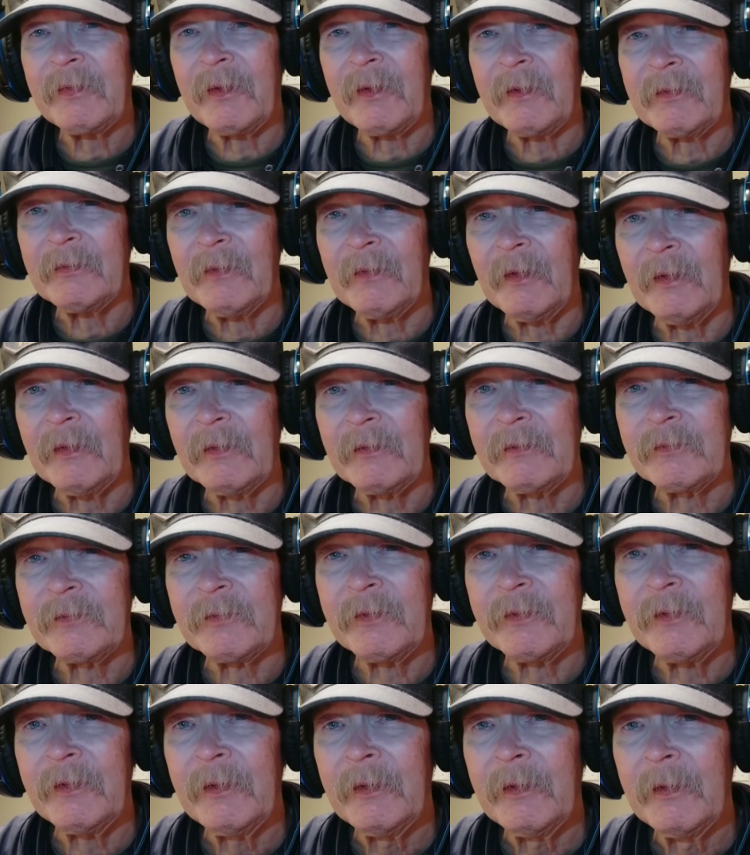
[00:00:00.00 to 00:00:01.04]

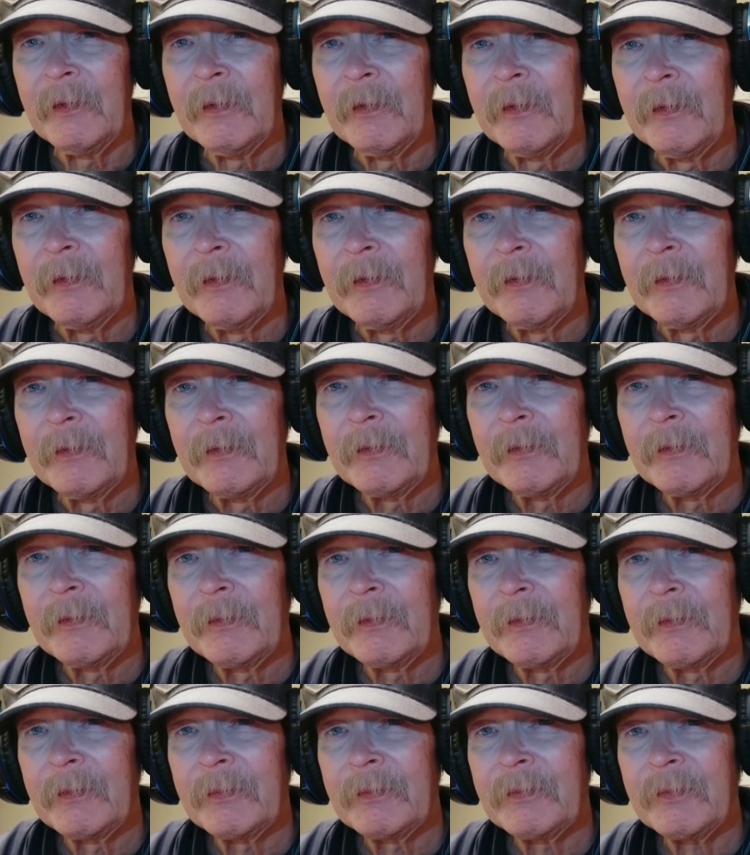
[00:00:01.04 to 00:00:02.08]
technology
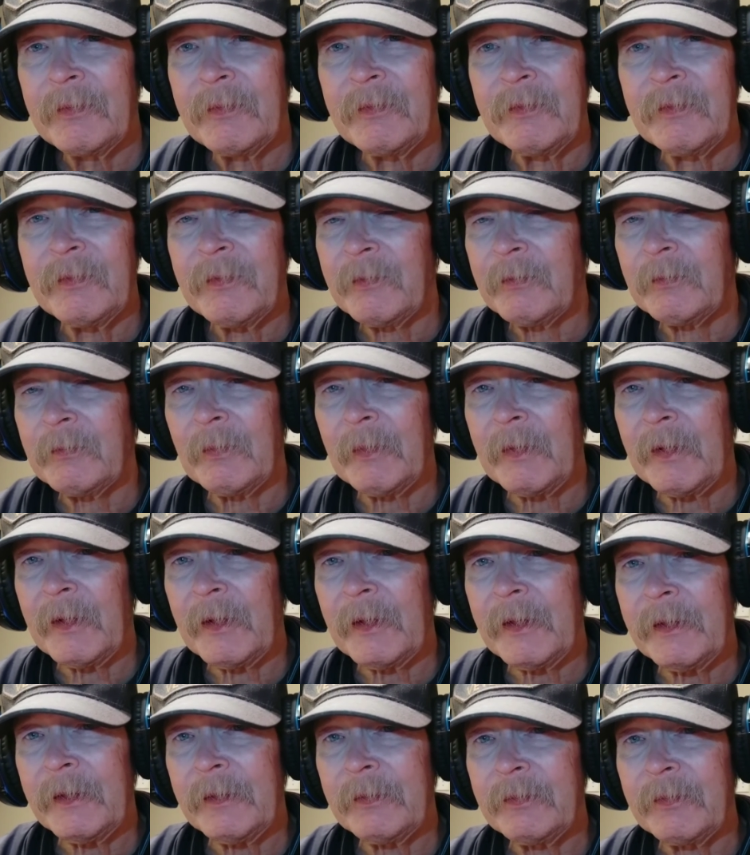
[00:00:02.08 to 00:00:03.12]
than you can
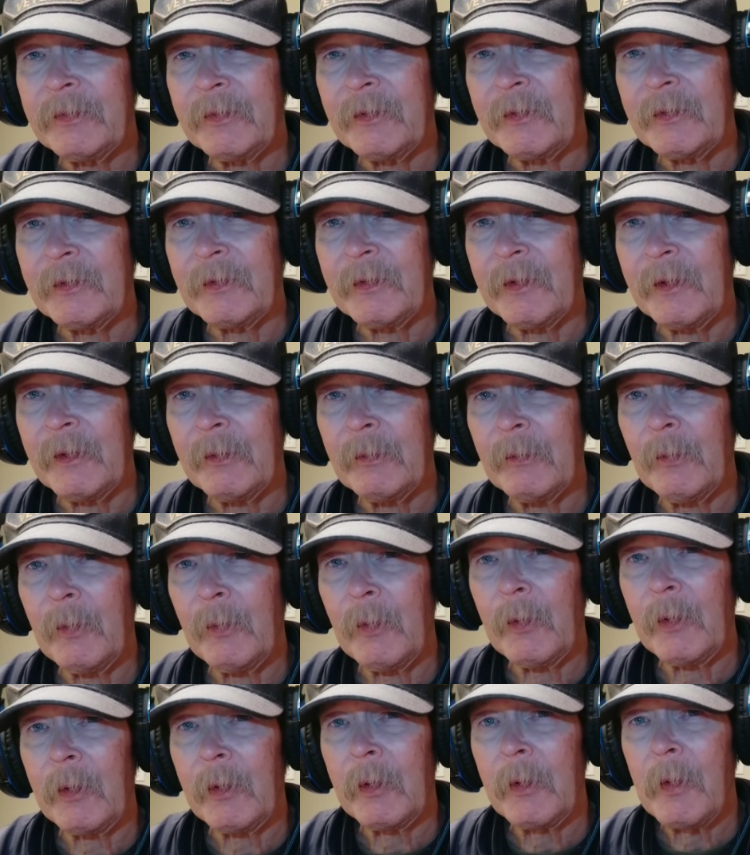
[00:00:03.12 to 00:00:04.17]
believe during that
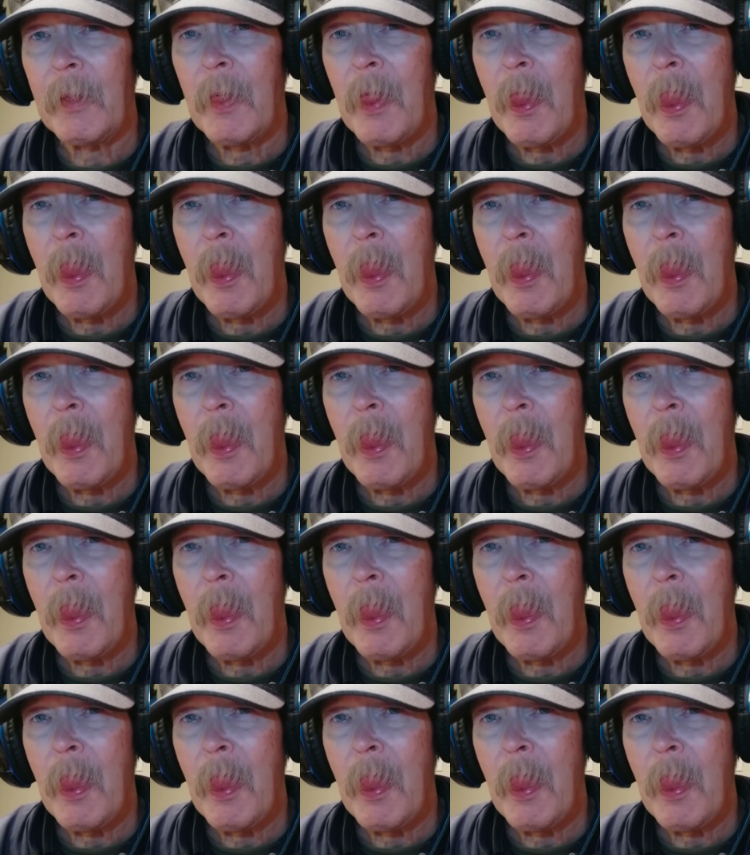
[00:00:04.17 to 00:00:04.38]
war.